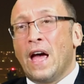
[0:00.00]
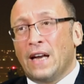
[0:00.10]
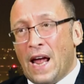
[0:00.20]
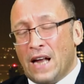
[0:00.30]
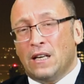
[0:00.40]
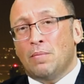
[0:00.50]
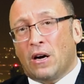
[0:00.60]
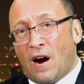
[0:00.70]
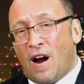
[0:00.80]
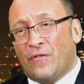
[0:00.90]
And Andy
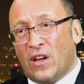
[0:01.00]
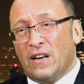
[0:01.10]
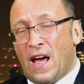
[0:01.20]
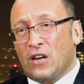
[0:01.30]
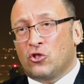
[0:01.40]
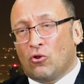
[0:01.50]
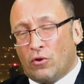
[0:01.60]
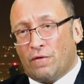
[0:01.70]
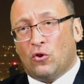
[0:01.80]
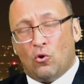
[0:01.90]
McCarthy at National
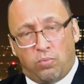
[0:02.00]
Review